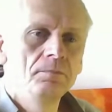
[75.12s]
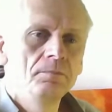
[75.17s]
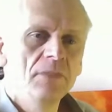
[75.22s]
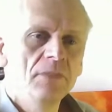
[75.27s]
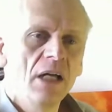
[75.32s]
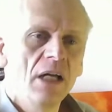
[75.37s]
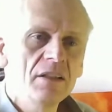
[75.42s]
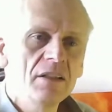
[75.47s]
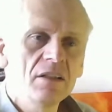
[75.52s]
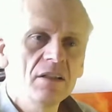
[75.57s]

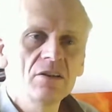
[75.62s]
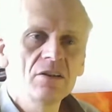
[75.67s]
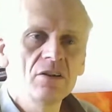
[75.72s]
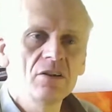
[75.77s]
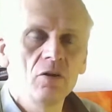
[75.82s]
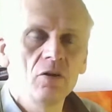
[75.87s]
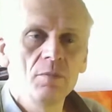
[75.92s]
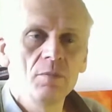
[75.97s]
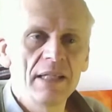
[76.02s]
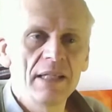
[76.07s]
I just
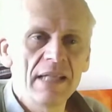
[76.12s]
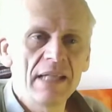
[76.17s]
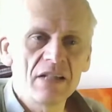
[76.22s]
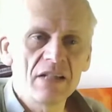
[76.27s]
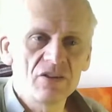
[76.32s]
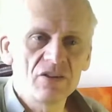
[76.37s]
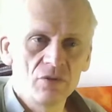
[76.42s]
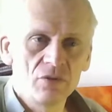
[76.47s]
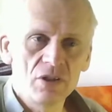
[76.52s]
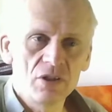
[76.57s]
sold my
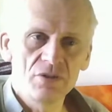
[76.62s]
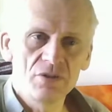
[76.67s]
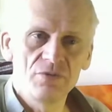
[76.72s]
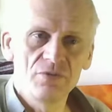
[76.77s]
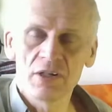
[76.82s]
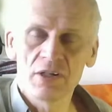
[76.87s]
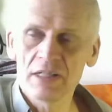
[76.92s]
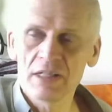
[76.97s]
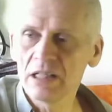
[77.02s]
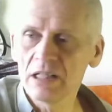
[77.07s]
National
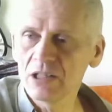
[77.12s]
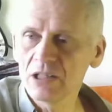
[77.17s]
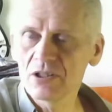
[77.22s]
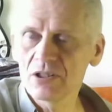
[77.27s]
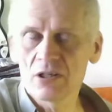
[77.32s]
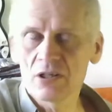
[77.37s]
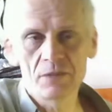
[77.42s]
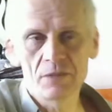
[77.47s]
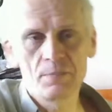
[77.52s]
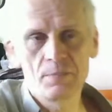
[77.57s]
Resophonic
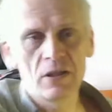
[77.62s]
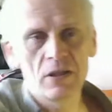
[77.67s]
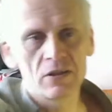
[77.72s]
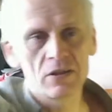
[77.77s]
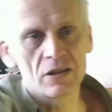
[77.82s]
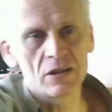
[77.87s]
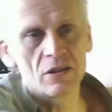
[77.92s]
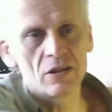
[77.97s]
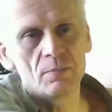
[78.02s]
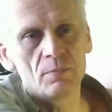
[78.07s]
guitars
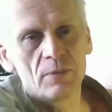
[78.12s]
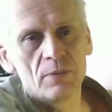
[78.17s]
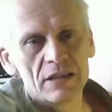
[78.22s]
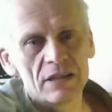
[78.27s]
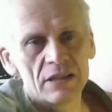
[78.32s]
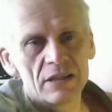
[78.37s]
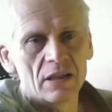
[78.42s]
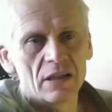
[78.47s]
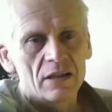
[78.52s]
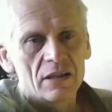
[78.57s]
because I don't play
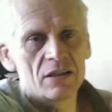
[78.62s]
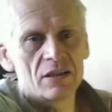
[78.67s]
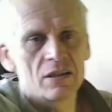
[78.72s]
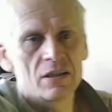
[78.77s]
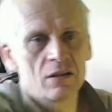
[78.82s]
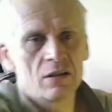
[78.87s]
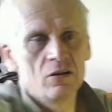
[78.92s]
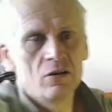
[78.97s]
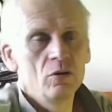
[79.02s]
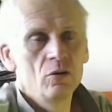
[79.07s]
slide
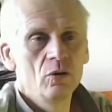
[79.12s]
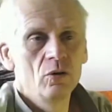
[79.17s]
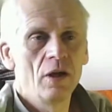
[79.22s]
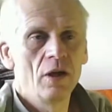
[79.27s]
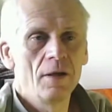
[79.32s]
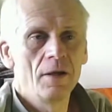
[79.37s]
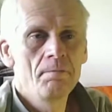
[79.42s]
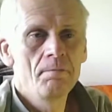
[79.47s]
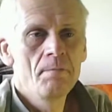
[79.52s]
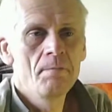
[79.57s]
guitar a whole
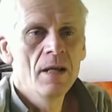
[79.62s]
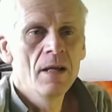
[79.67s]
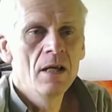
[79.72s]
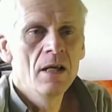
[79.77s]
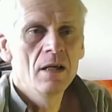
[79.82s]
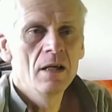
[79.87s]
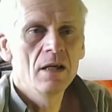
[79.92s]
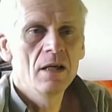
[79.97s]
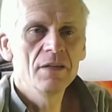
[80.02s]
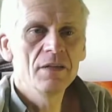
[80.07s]
lot.
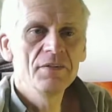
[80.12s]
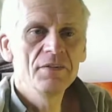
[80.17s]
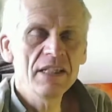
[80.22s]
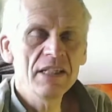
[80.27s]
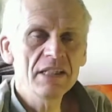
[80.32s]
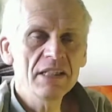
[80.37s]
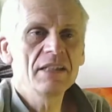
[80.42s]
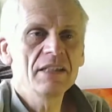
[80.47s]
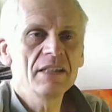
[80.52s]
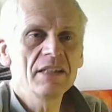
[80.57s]

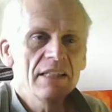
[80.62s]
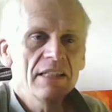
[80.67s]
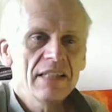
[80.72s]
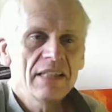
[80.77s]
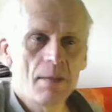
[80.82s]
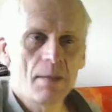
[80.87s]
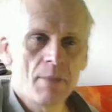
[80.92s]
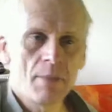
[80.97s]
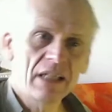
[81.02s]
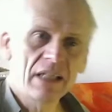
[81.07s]
This is a
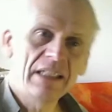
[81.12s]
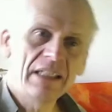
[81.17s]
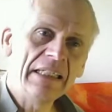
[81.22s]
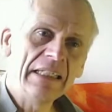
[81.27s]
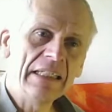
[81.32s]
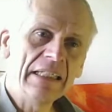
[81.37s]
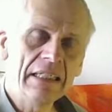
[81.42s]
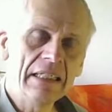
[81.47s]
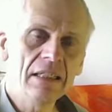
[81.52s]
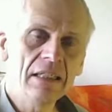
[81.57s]

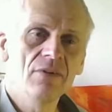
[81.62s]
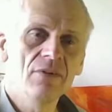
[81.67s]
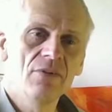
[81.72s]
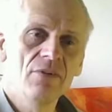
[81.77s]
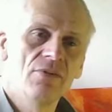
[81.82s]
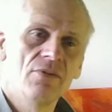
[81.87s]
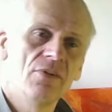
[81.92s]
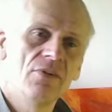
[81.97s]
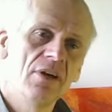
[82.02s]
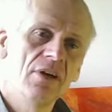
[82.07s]
Yamaha
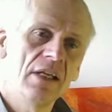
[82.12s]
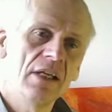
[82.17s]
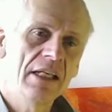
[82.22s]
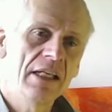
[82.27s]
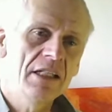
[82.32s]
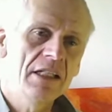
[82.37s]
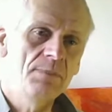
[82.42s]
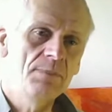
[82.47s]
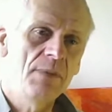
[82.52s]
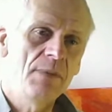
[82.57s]

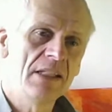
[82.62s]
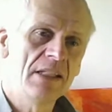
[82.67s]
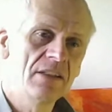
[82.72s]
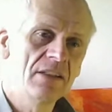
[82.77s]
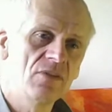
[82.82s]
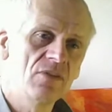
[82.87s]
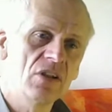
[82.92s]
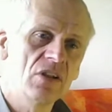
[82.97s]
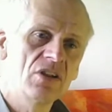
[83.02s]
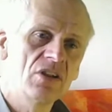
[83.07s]

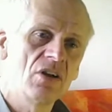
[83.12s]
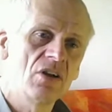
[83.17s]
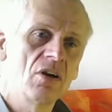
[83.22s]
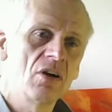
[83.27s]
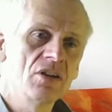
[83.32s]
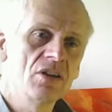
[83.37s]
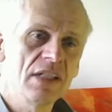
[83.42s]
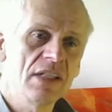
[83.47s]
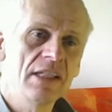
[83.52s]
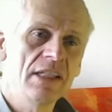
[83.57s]
inexpensive
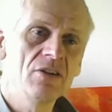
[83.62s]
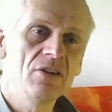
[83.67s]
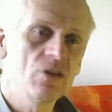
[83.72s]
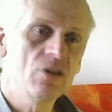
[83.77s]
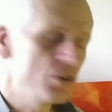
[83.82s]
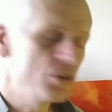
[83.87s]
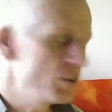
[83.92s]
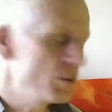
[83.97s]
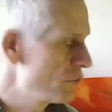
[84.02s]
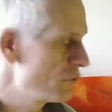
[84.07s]
guitars, and it
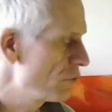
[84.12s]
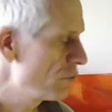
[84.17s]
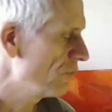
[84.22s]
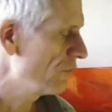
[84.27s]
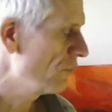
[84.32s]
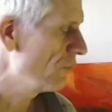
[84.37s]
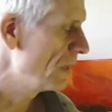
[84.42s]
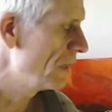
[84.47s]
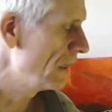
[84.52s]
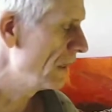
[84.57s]
does the
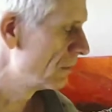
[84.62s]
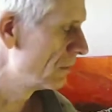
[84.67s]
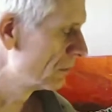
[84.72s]
trick for me.